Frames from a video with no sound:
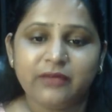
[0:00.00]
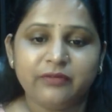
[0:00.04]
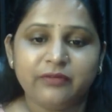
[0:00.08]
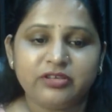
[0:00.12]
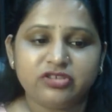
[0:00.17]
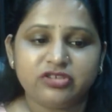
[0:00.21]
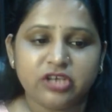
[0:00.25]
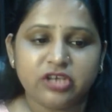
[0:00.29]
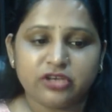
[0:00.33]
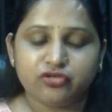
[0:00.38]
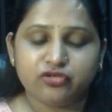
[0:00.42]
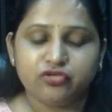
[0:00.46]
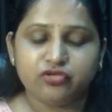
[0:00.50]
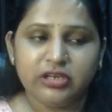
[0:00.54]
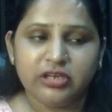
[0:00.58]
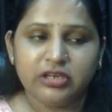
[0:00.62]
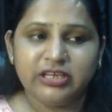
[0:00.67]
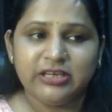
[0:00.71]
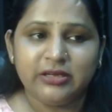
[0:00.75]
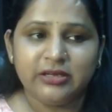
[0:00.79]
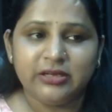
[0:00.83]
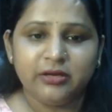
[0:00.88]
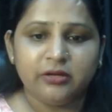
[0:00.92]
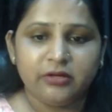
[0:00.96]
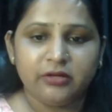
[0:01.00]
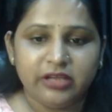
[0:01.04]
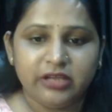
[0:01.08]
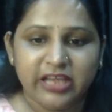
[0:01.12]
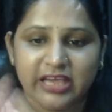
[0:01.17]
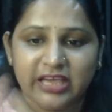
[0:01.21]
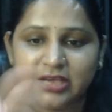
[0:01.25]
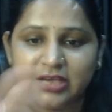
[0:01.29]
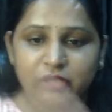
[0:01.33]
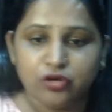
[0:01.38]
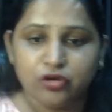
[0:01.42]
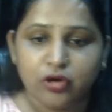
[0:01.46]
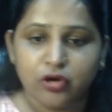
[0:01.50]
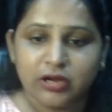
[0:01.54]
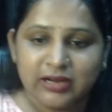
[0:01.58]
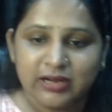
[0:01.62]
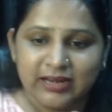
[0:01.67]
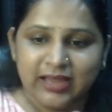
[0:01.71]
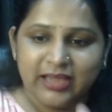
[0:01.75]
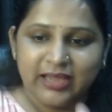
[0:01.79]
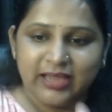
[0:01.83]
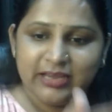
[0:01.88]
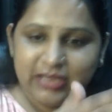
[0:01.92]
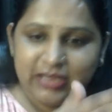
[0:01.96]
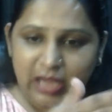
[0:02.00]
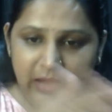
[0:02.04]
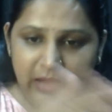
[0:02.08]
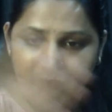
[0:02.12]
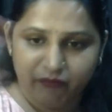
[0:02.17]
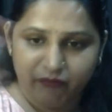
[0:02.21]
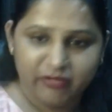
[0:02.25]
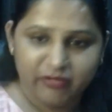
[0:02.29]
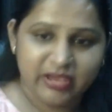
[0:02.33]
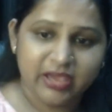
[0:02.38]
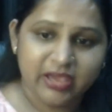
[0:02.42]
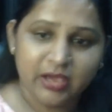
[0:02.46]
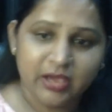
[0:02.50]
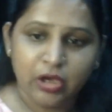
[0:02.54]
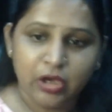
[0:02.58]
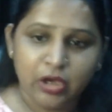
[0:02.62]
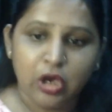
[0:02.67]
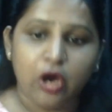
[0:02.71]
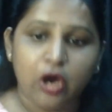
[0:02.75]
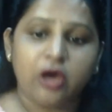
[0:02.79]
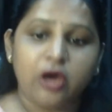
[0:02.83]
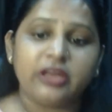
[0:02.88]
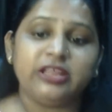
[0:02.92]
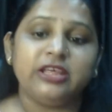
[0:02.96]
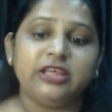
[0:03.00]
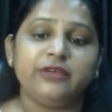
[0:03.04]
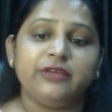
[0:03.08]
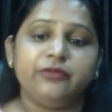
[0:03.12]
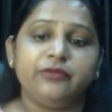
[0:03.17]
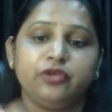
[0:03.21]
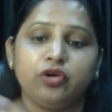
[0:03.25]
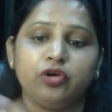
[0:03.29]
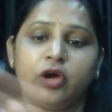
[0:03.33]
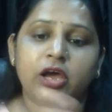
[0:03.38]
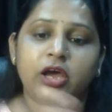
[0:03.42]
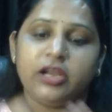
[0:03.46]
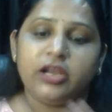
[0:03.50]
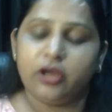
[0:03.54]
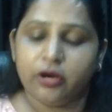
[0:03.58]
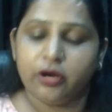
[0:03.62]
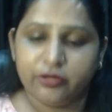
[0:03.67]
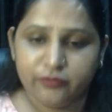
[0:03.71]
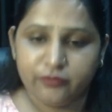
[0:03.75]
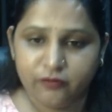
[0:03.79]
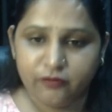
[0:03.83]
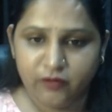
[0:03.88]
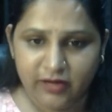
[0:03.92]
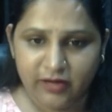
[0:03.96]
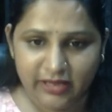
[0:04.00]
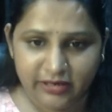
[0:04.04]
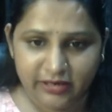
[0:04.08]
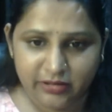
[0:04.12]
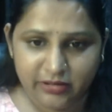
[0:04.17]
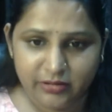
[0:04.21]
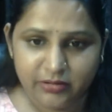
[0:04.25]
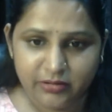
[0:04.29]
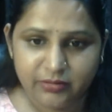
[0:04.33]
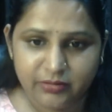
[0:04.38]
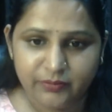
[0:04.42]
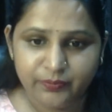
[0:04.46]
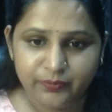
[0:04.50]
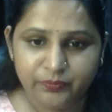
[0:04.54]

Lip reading: which actually take your client away or give you a lot of client.